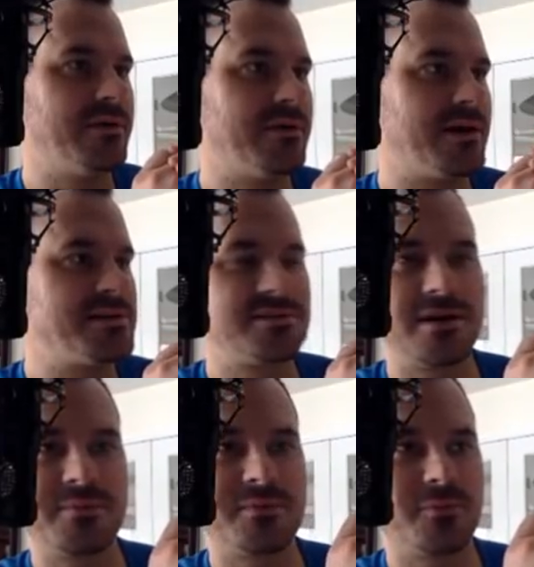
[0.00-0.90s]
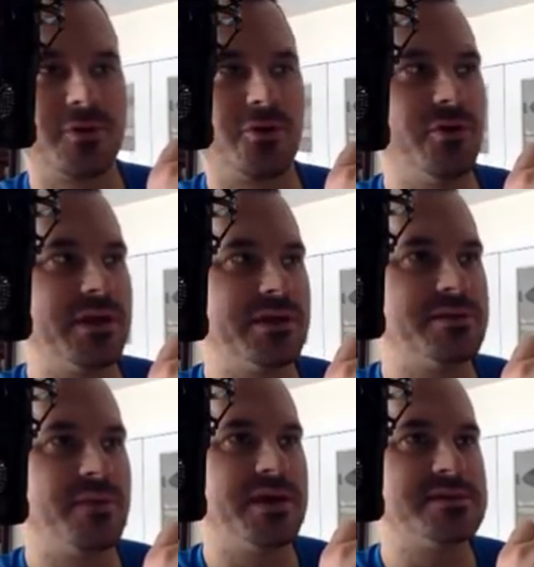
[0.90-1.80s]
I stopped recruiting
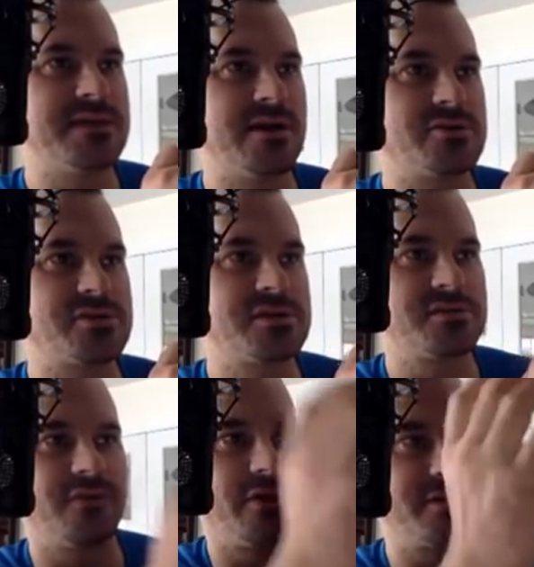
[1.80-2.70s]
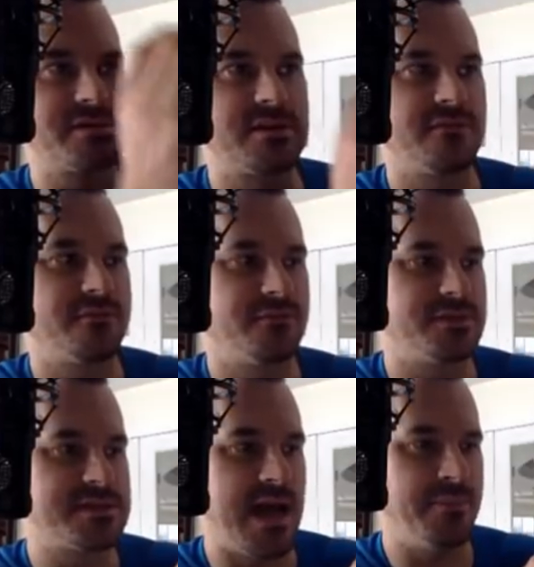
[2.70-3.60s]
into Payza now just because of all the stuff
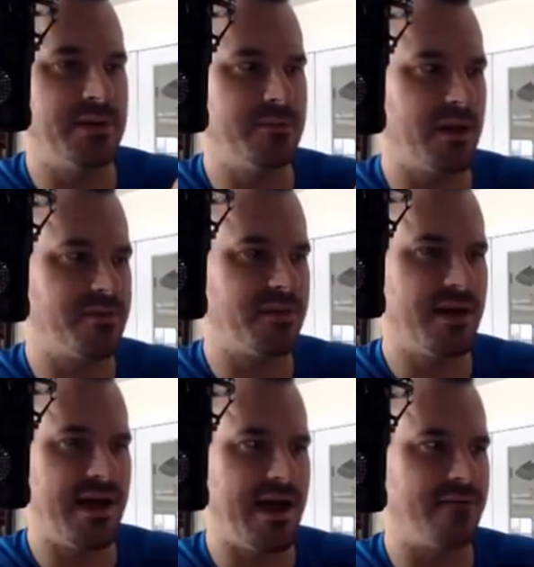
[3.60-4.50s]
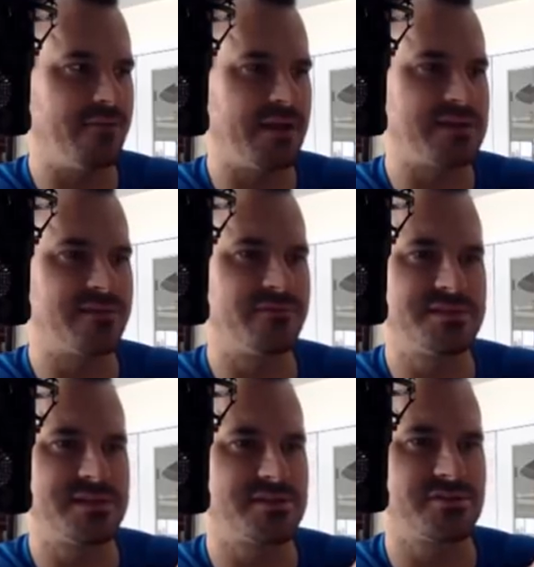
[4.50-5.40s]
that's happening, but I think I have
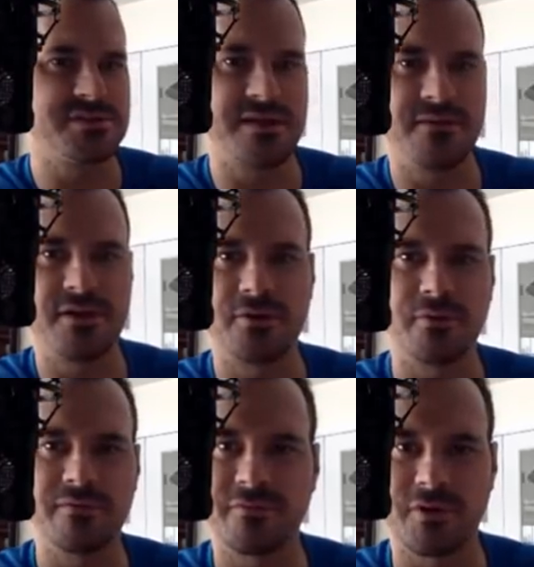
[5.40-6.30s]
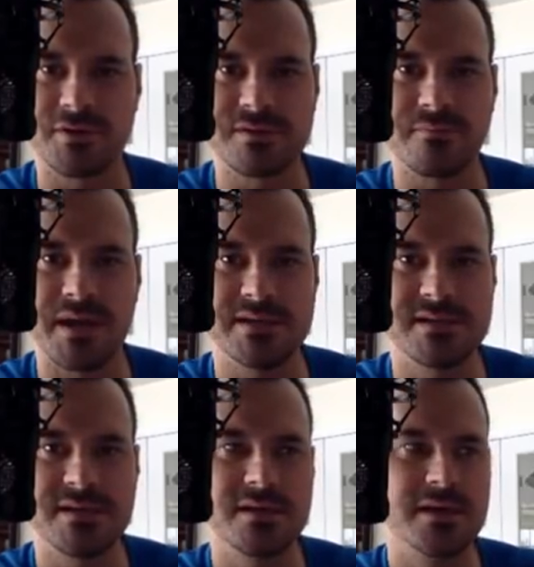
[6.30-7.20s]
600 or 700 referrals in
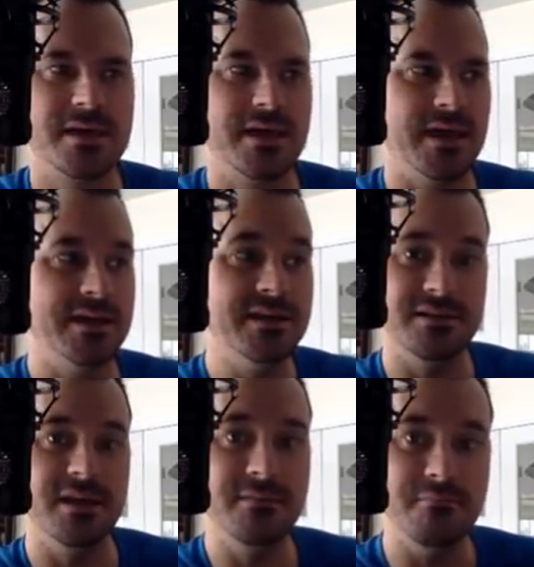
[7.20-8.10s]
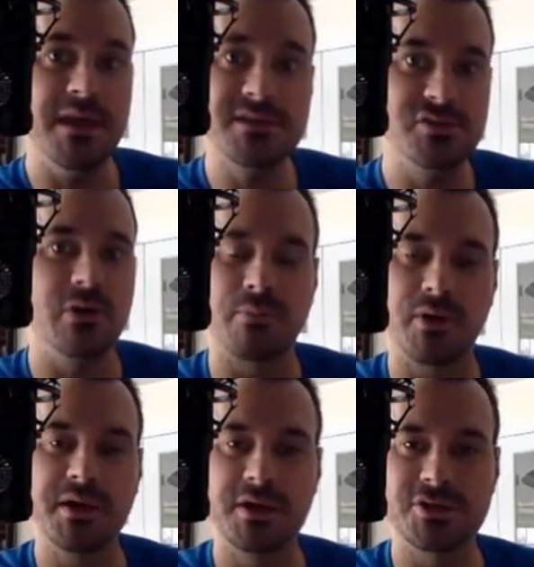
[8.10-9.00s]
Payza, and it makes you a
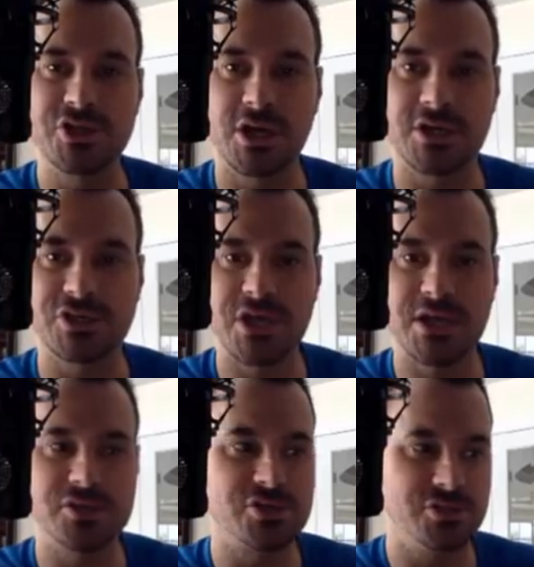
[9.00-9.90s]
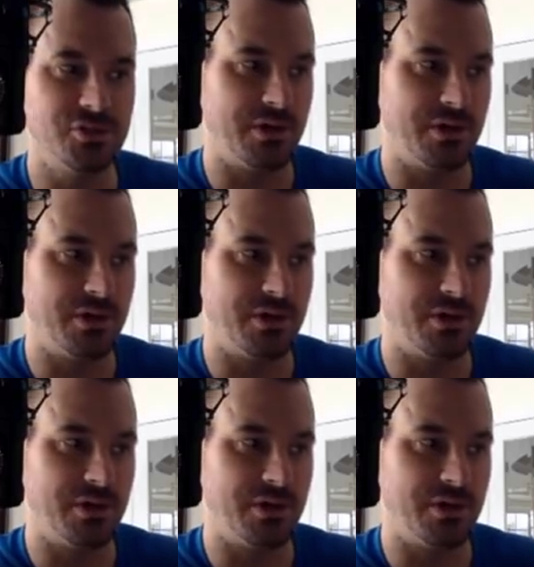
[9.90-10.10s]
pretty good chunk of change.